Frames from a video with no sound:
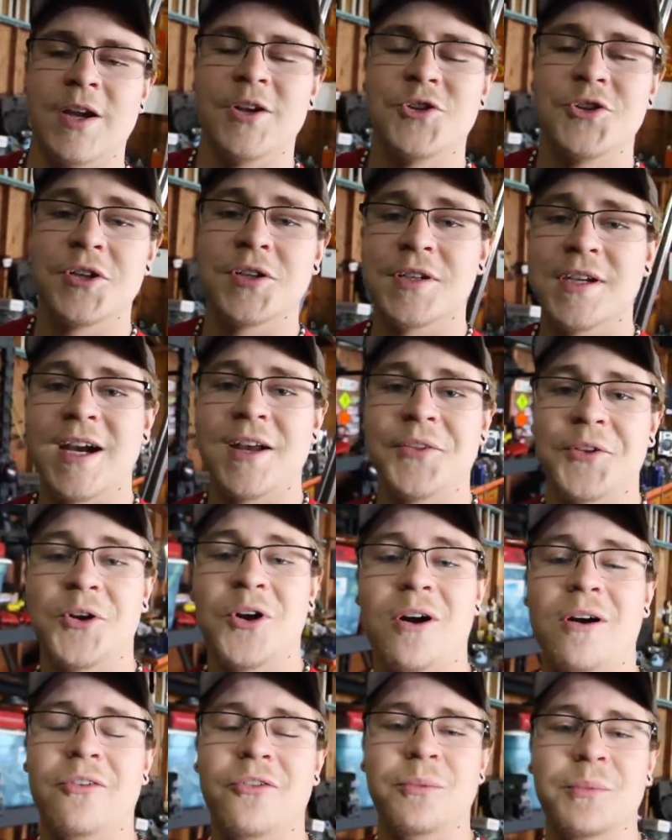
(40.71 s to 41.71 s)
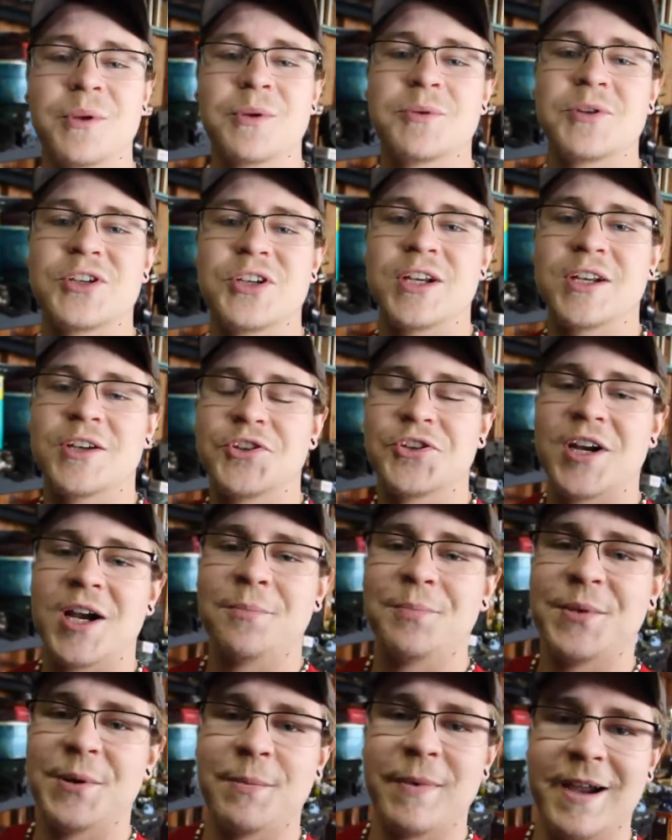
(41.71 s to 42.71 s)
I just got the call from the machine
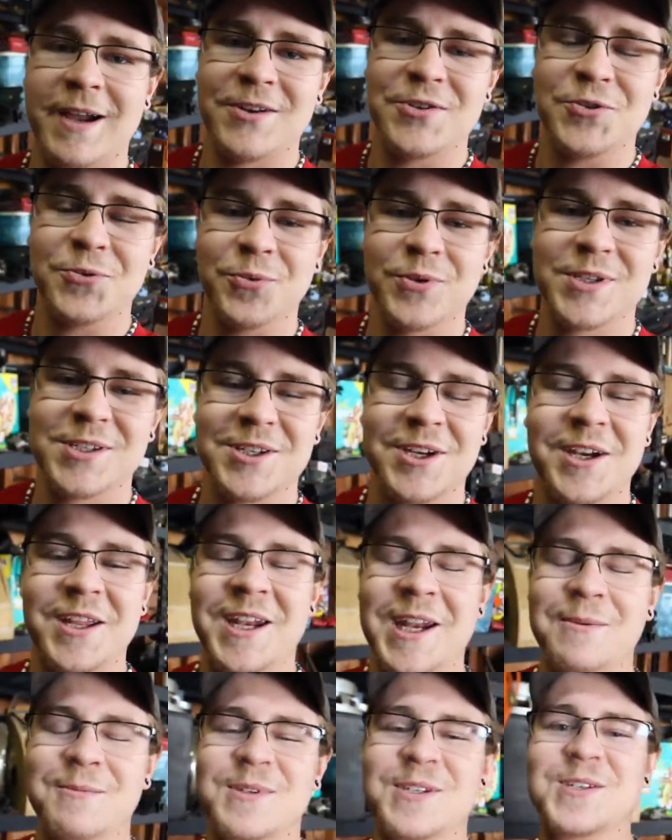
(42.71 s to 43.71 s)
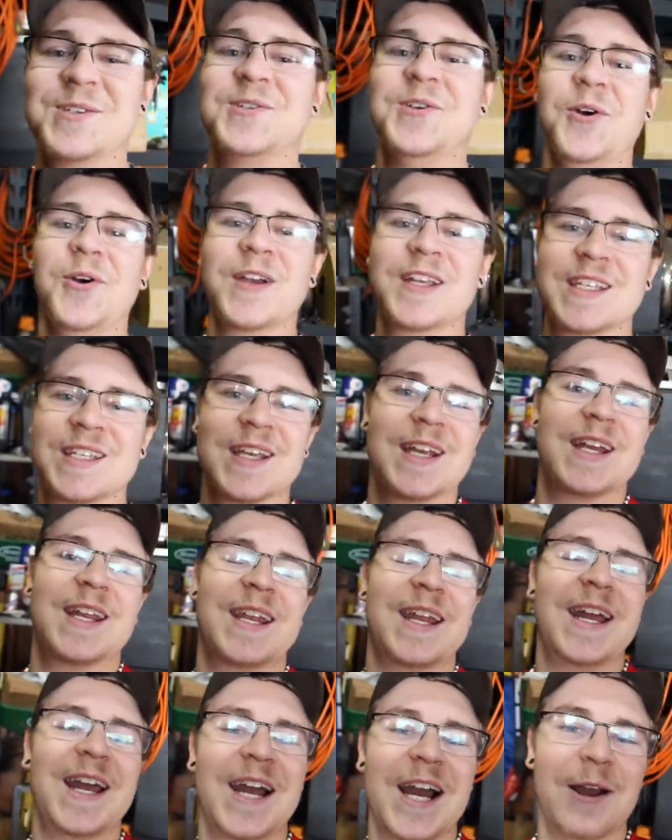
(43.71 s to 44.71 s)
shop that my engine was done and I'm so excited.
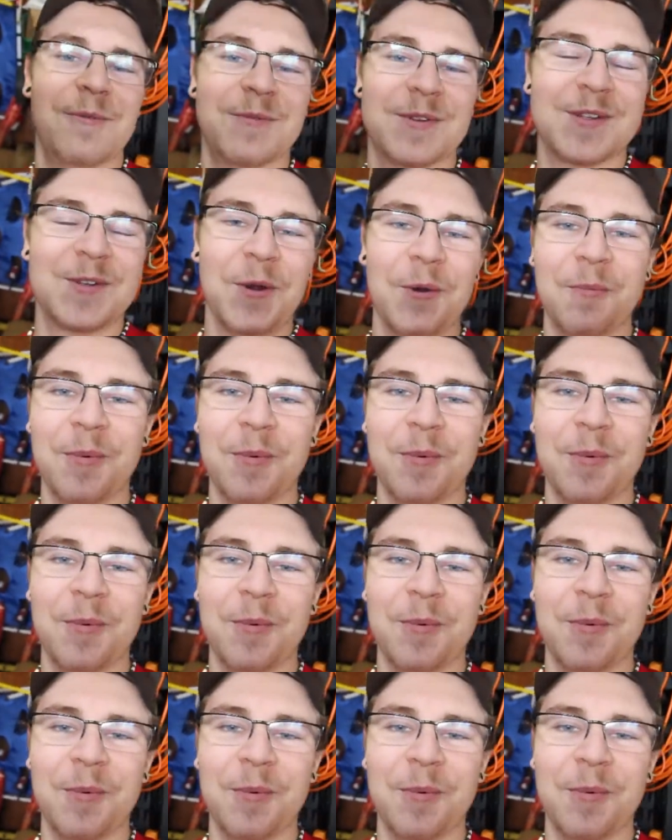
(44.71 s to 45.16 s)
I'm so